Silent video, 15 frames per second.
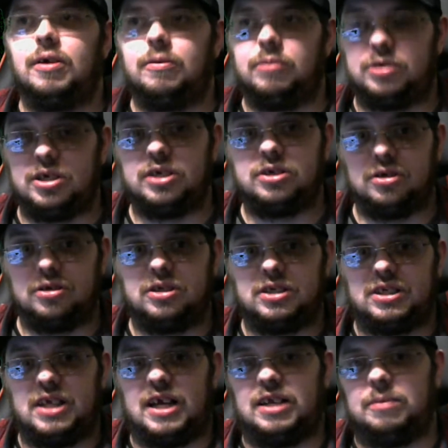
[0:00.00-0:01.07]
which is
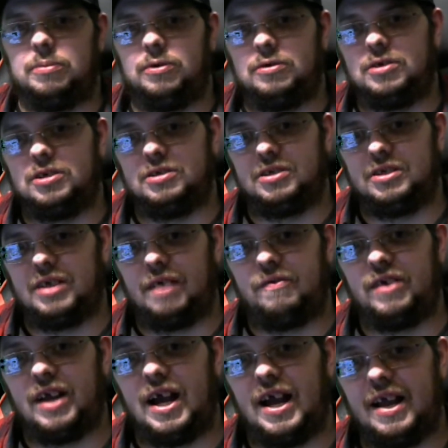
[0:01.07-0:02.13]
understandable, because I
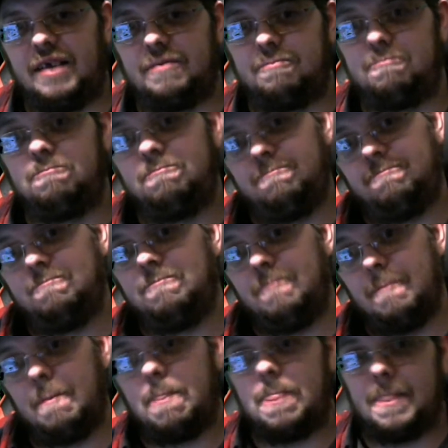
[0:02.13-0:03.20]
think I
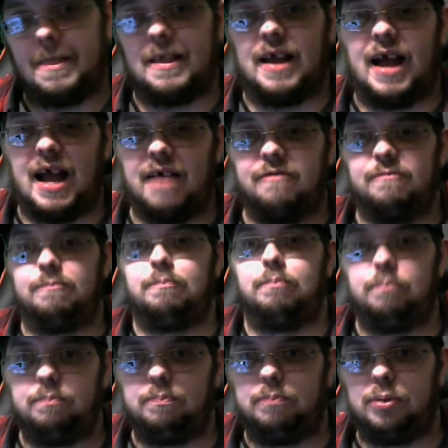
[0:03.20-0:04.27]
have
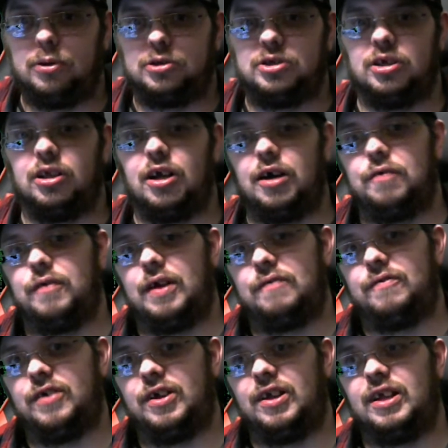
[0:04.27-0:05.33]
pushed a lot of
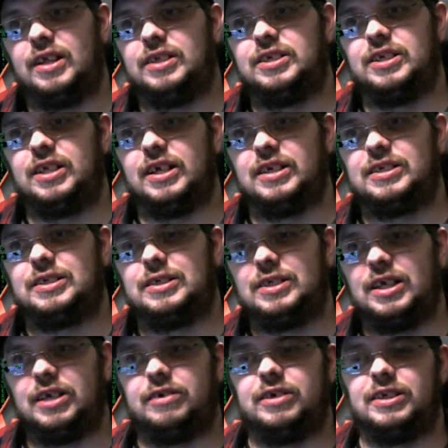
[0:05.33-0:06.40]
effort into this
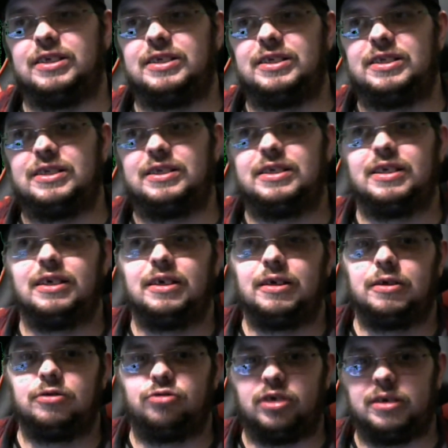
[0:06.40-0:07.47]
series,
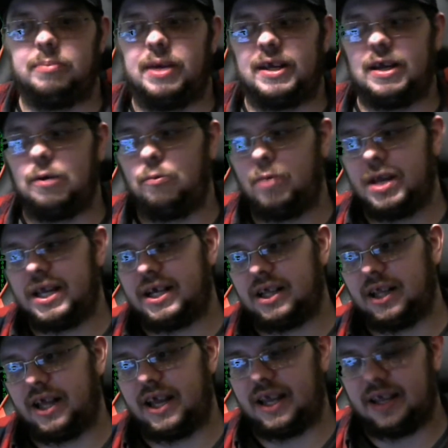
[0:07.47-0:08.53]
trying to make it
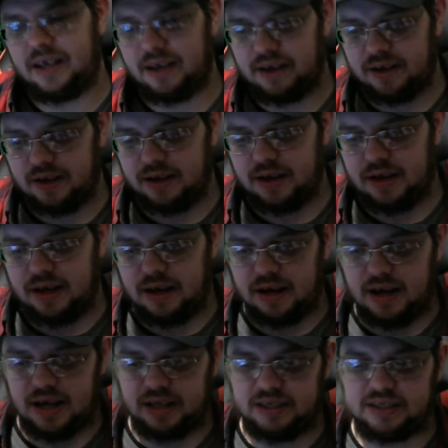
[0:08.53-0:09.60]
weekly,
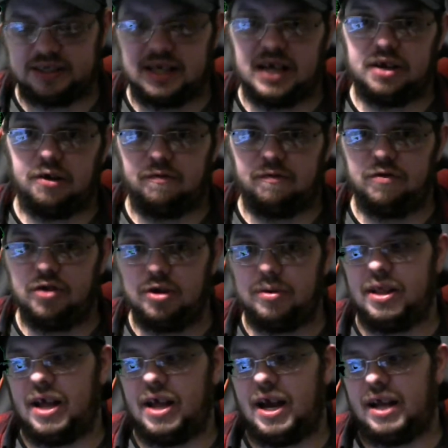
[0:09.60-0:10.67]
and instead of doing
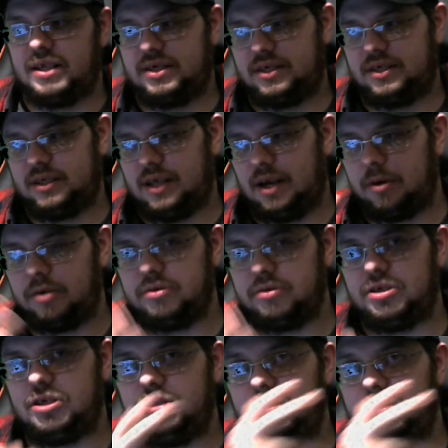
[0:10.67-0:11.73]
that, I'm going to